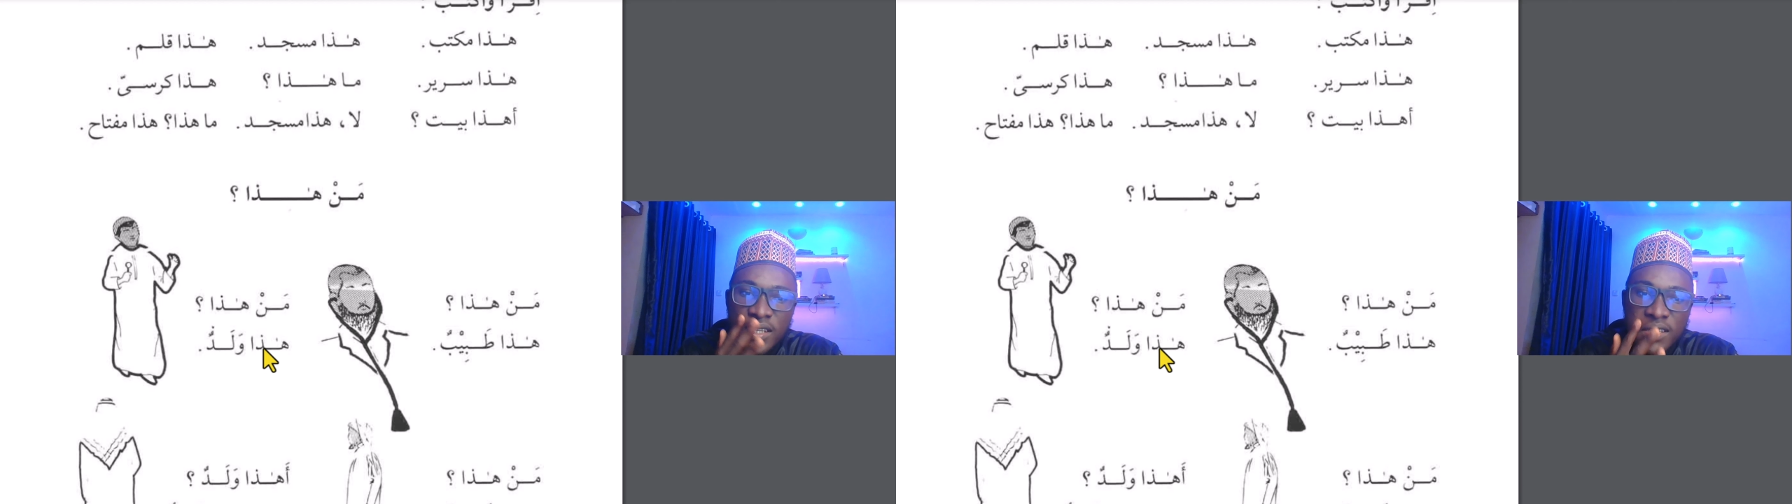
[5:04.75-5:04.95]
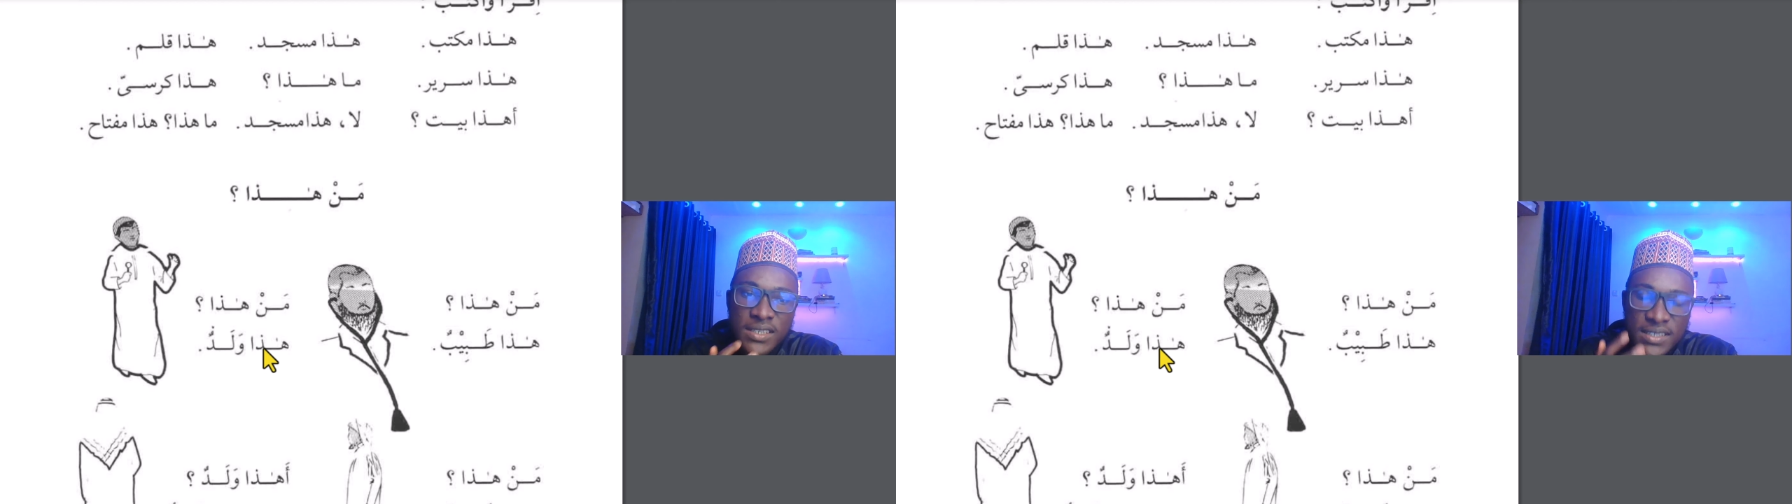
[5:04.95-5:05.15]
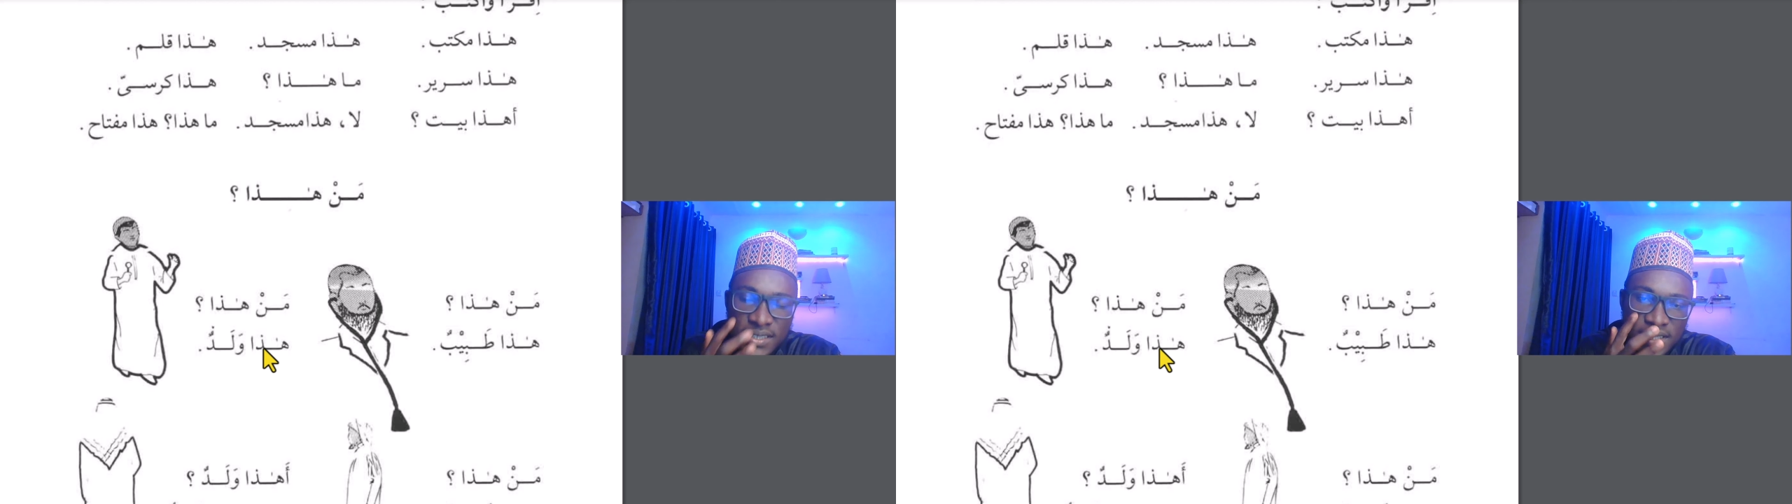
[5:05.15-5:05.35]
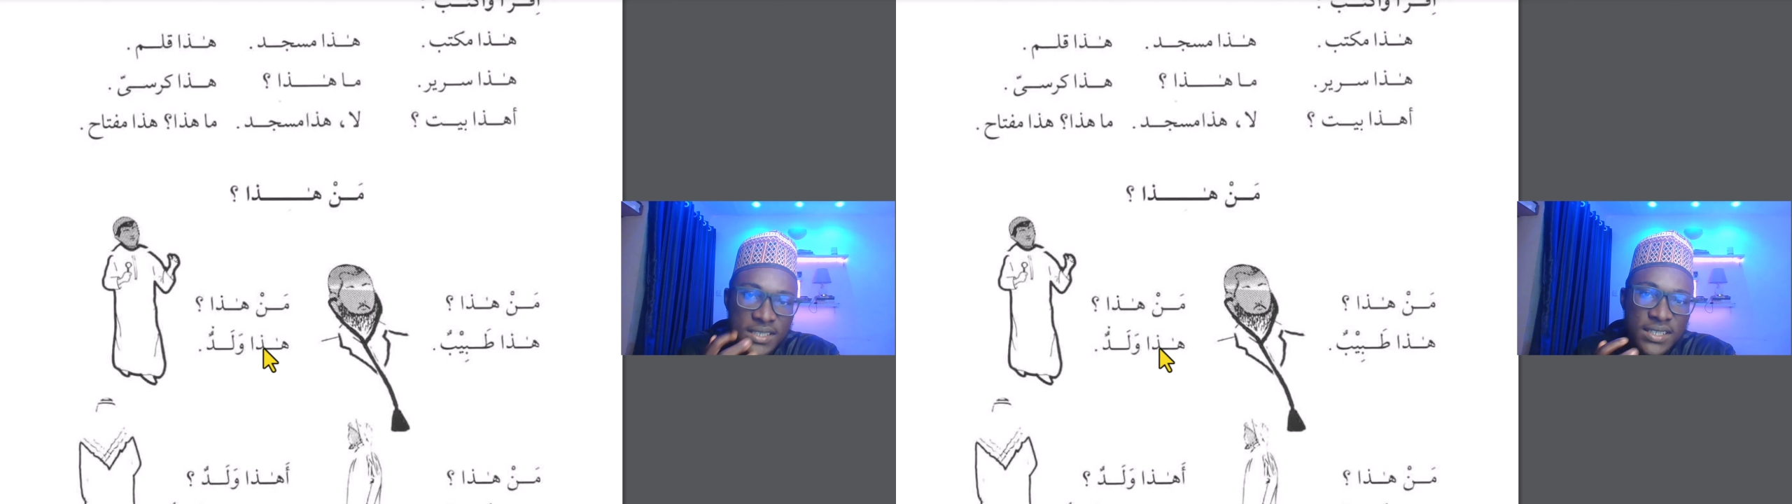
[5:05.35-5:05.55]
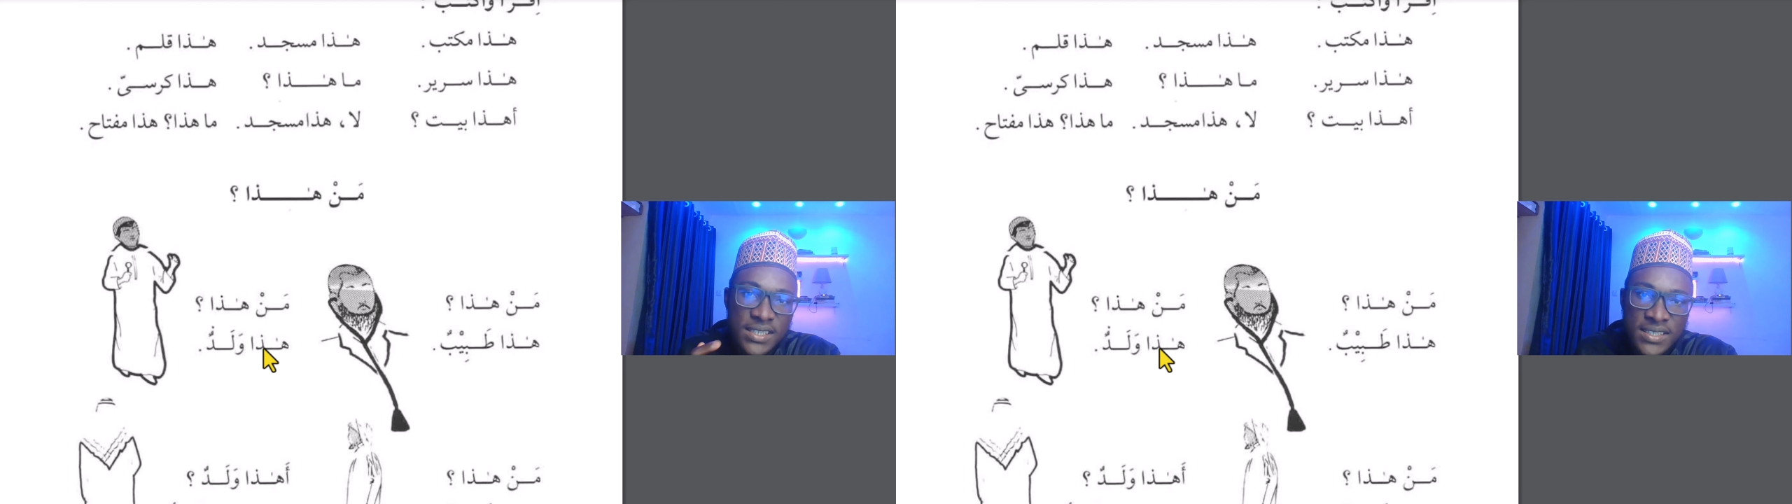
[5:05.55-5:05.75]
this
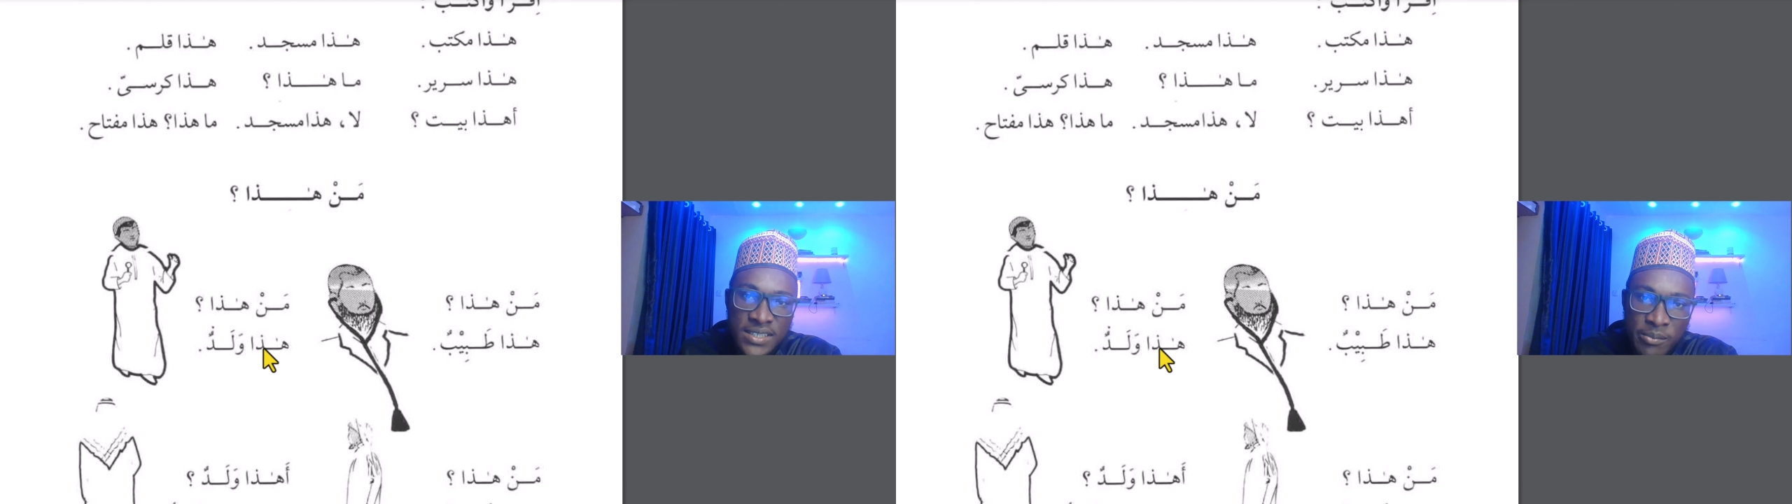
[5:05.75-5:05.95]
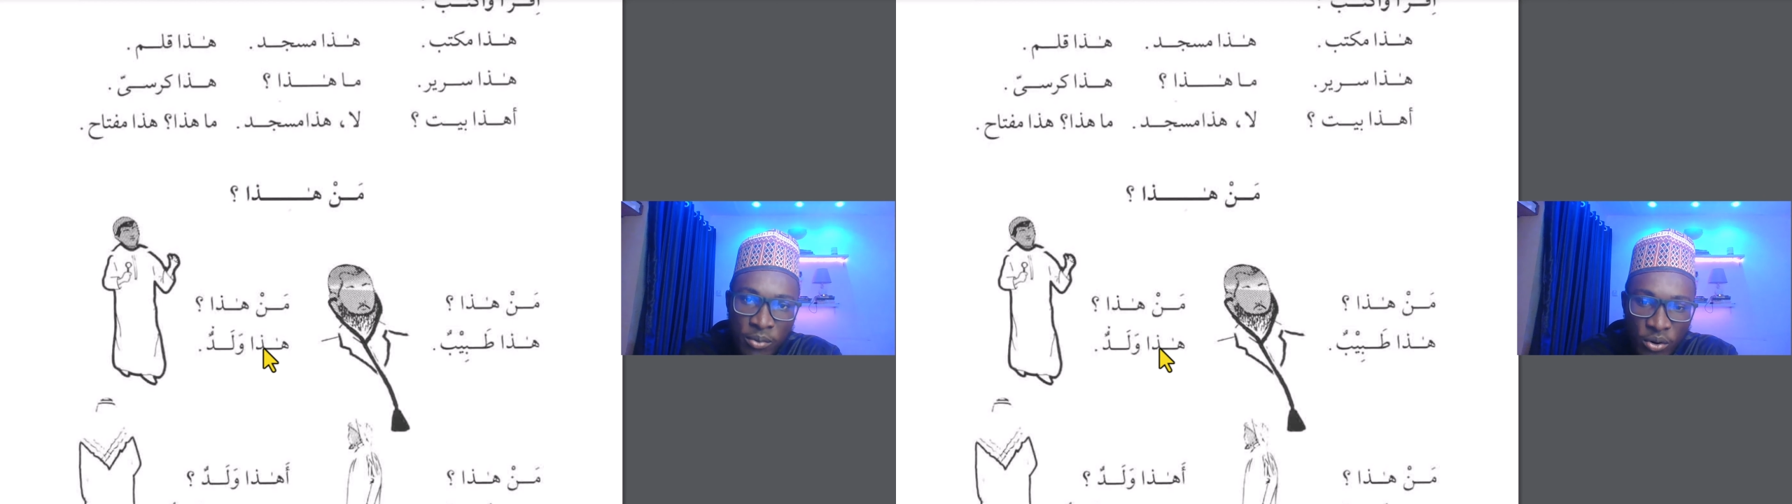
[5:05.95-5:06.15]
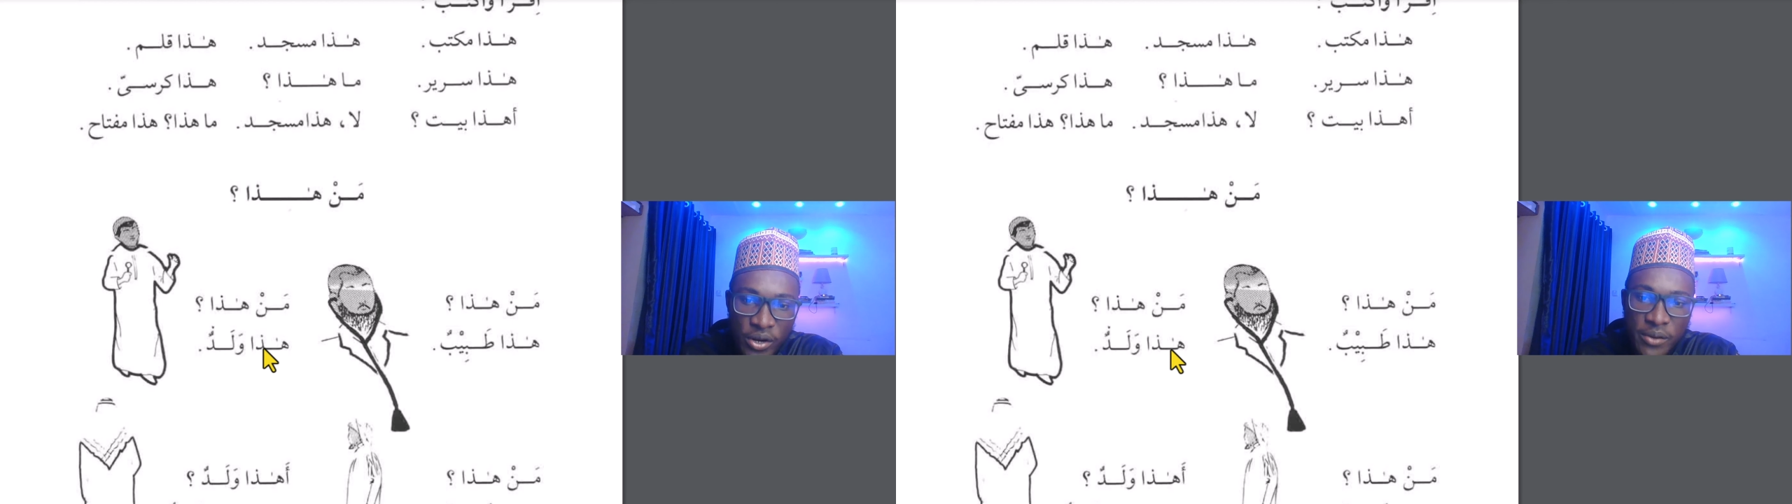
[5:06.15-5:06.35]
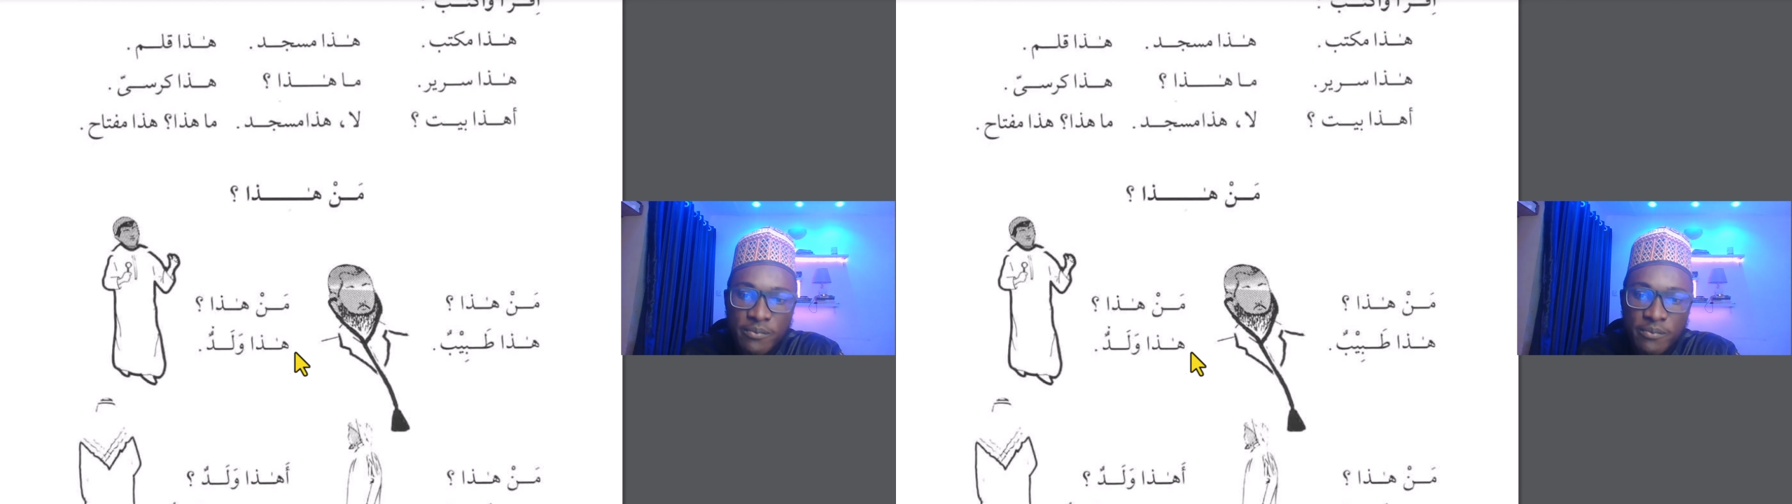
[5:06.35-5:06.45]
is a boy.